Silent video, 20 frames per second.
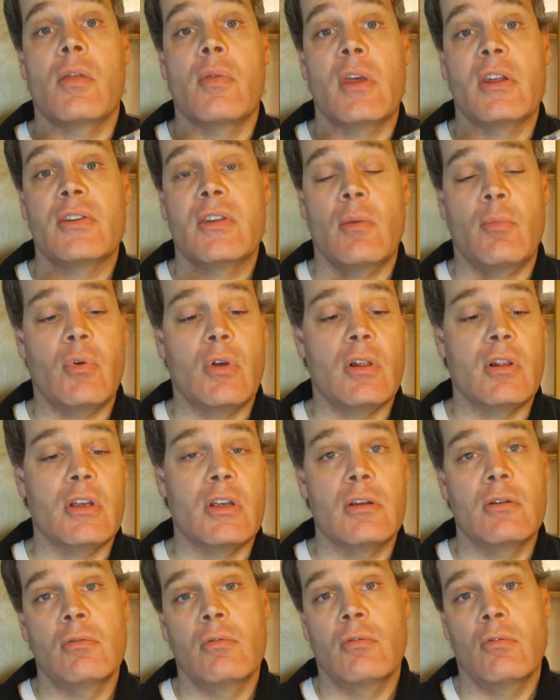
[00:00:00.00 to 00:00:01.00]
and they
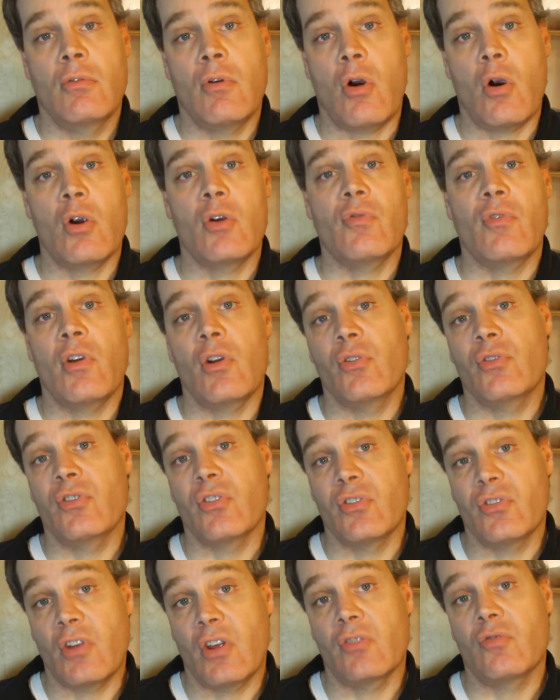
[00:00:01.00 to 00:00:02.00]
typically aren't very
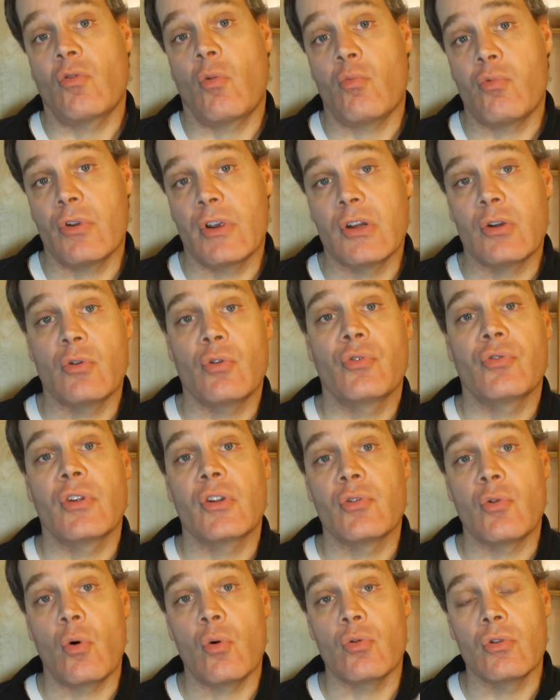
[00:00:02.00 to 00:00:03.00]
successful breeders
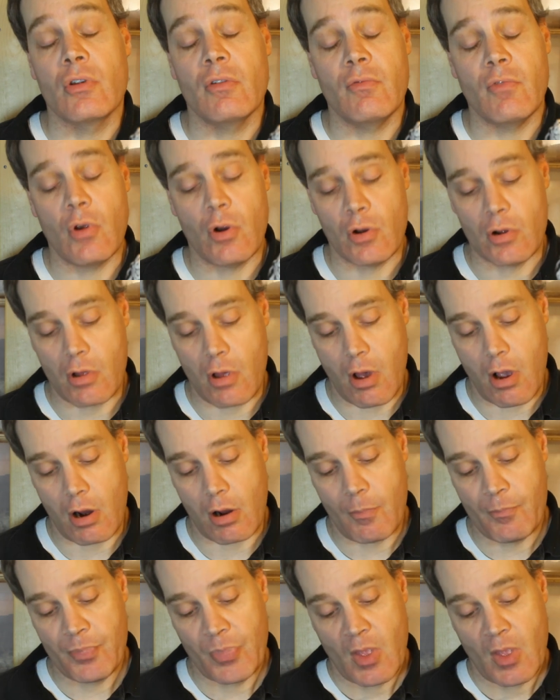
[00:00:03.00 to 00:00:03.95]
and don't live very long.